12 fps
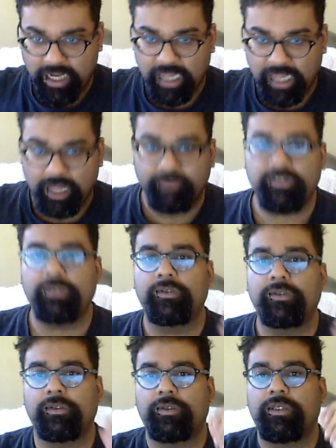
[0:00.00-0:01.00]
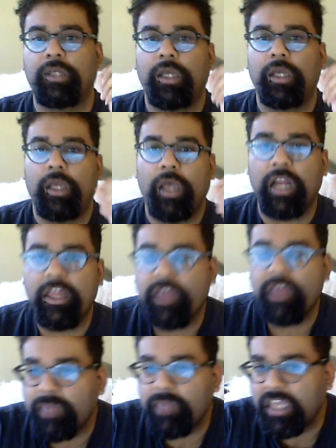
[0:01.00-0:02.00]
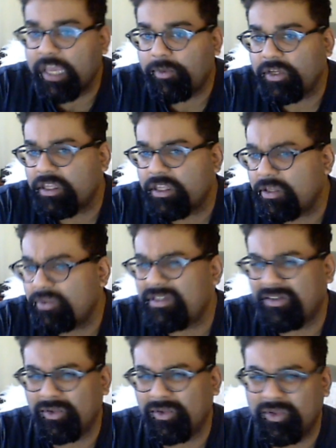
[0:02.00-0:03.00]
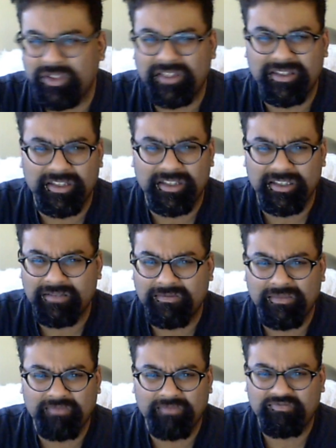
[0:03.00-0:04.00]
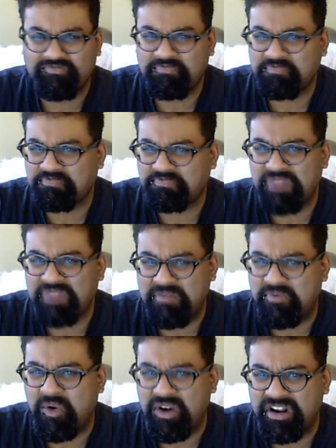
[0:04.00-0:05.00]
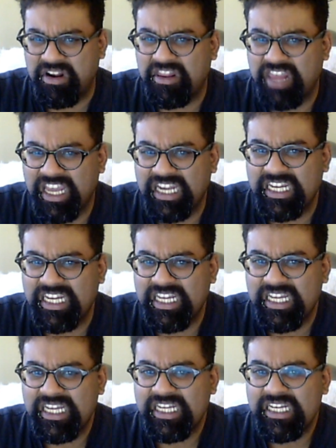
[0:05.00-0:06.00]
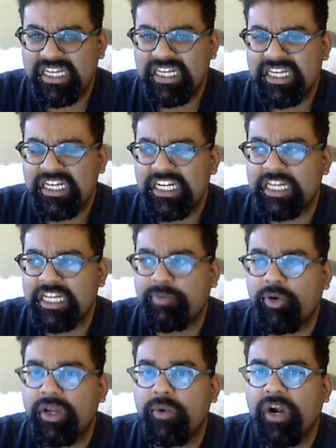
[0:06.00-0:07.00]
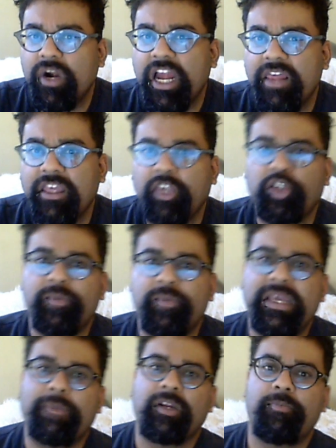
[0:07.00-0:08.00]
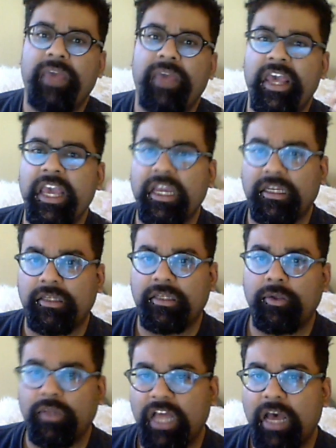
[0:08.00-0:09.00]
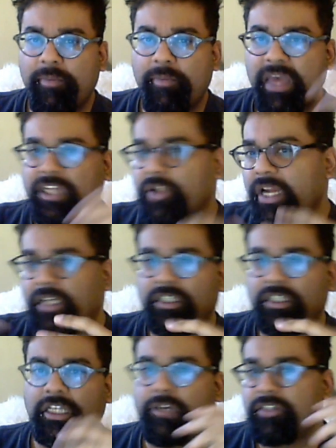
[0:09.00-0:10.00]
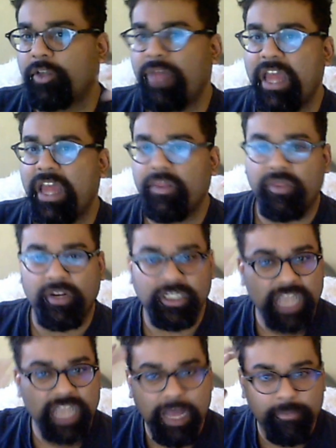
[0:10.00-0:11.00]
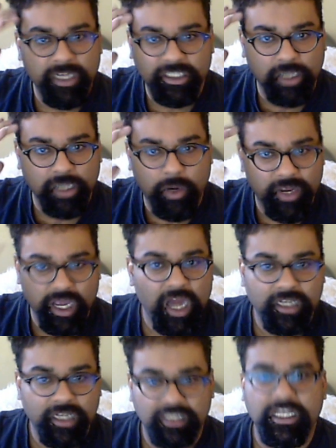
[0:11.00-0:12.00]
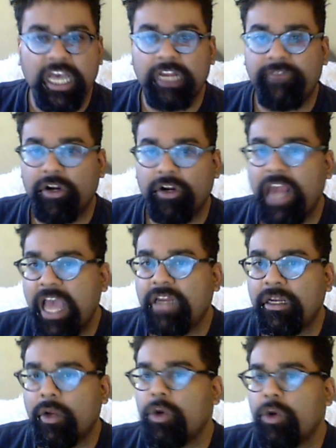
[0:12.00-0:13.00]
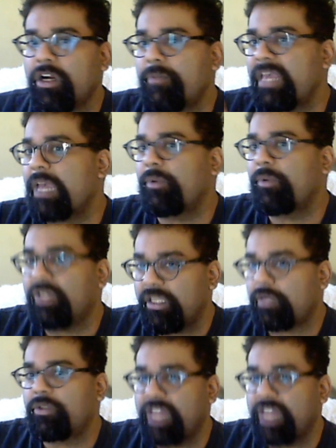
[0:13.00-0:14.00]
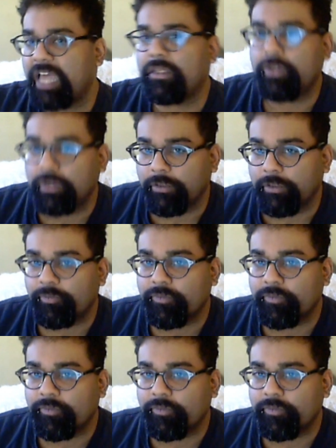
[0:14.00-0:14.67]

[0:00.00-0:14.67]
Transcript: I love tools, and I think being able to use tools is a important thing, to the point where I think you should be able to pick a tool up and train yourself so that there's not much going on inside of your head in order to be able to use that tool.